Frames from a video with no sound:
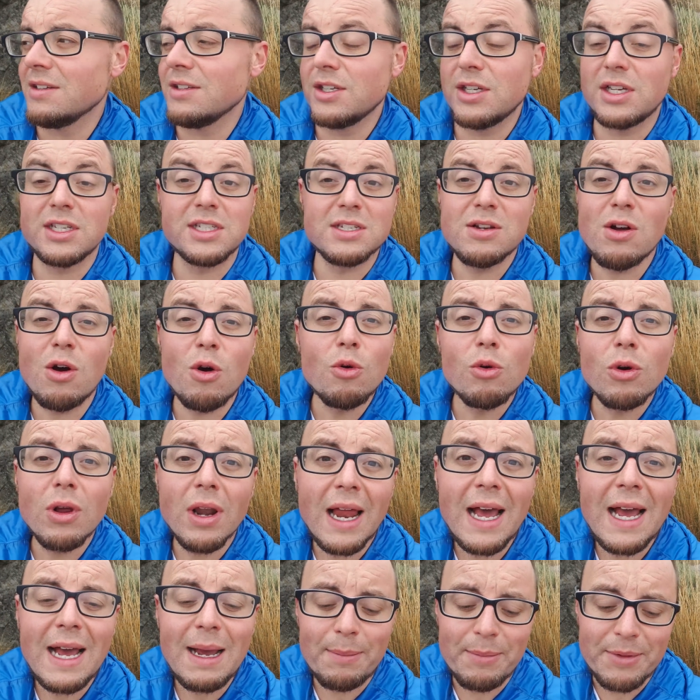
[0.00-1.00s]
It's not all
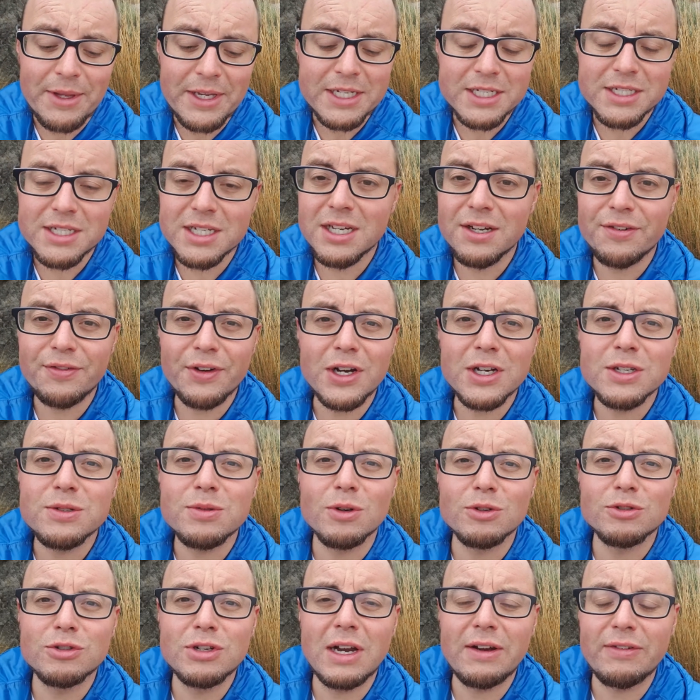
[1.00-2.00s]
glam, this first
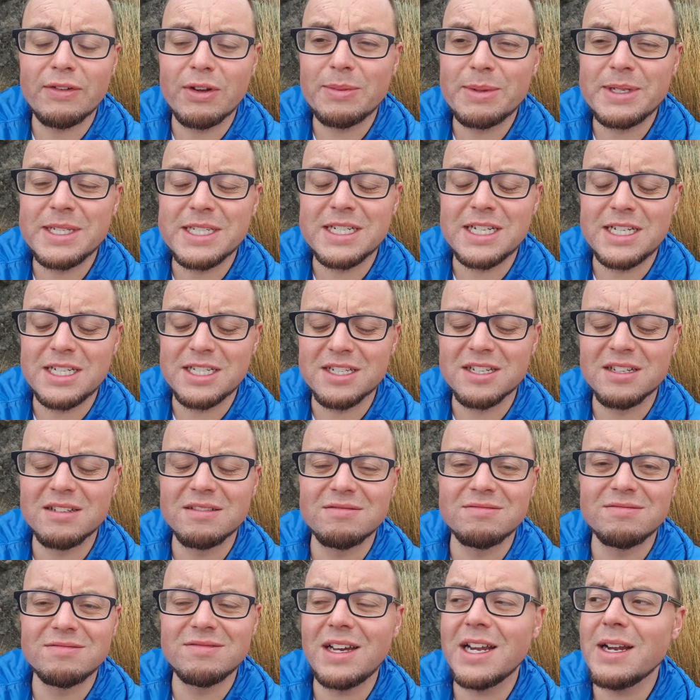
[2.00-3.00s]
world traveller business.
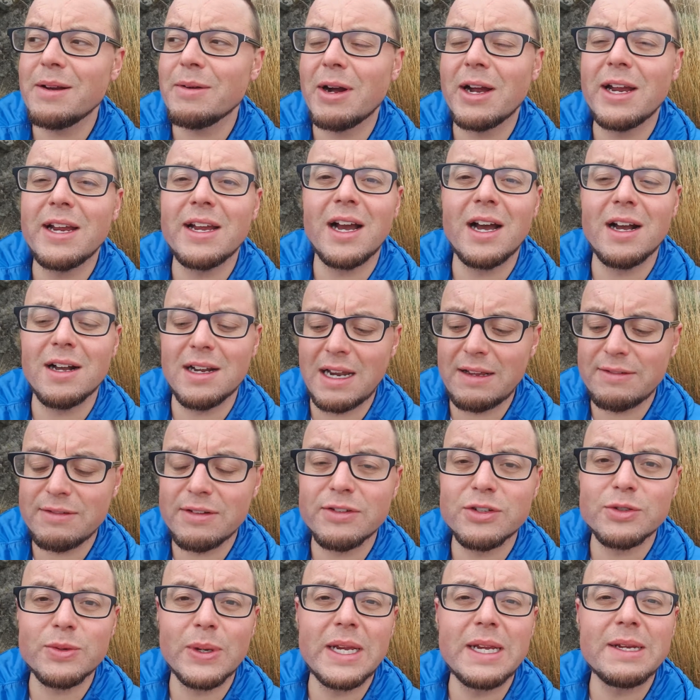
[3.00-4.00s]
Anyway, I'm going to have
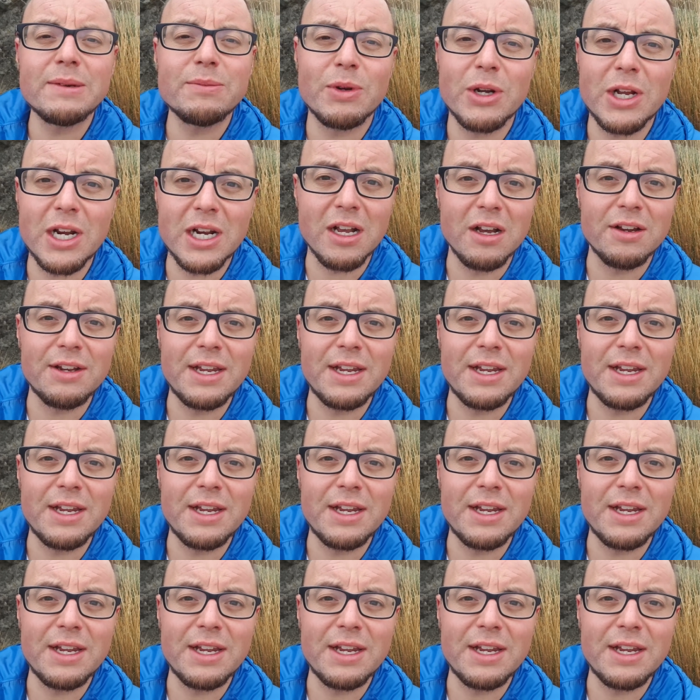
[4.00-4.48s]
something to eat, we're going to go